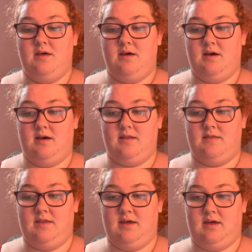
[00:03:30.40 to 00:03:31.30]

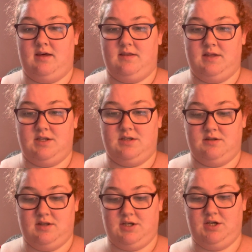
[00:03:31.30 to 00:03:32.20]
the
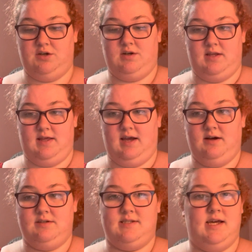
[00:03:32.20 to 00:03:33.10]
children in the
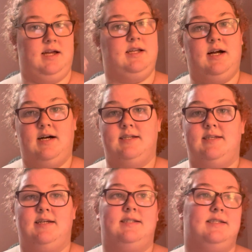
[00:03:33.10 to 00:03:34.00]
house, they had
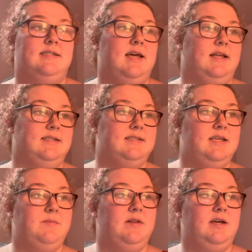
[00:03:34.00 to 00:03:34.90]
cousins and
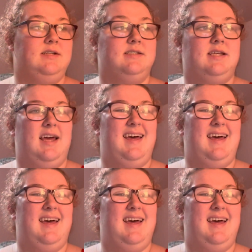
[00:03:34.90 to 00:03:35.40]
siblings